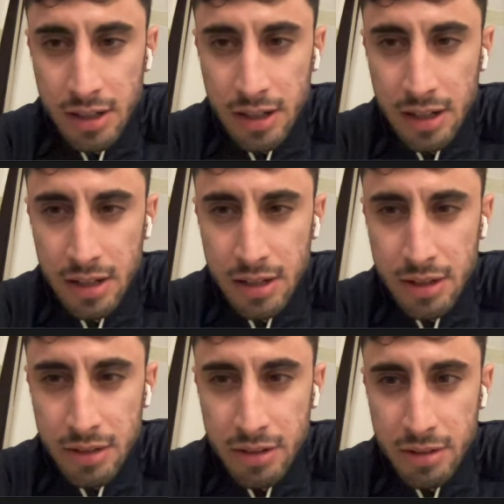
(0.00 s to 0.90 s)

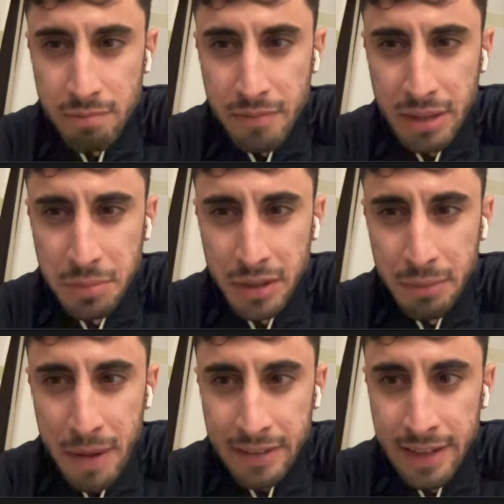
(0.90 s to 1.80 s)
Maybe
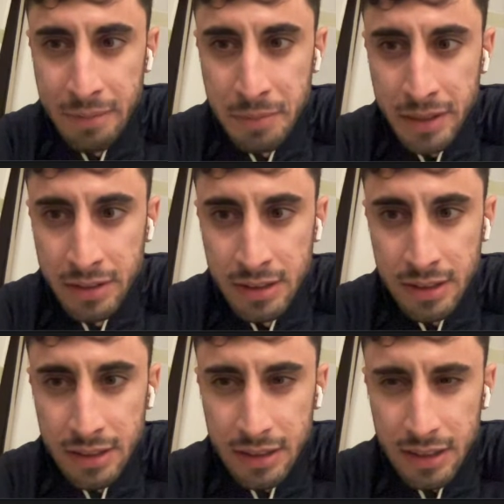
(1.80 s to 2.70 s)
bad naming.
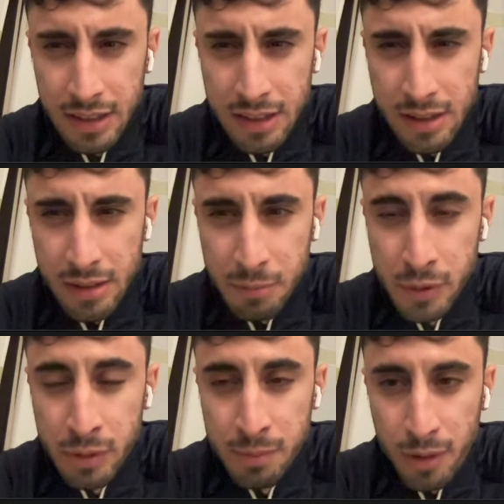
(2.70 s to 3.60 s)

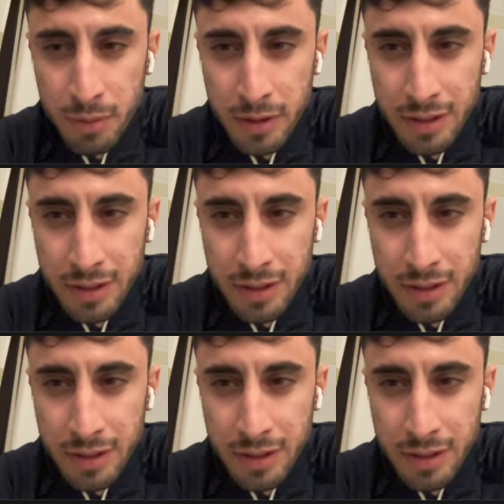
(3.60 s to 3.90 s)
We probably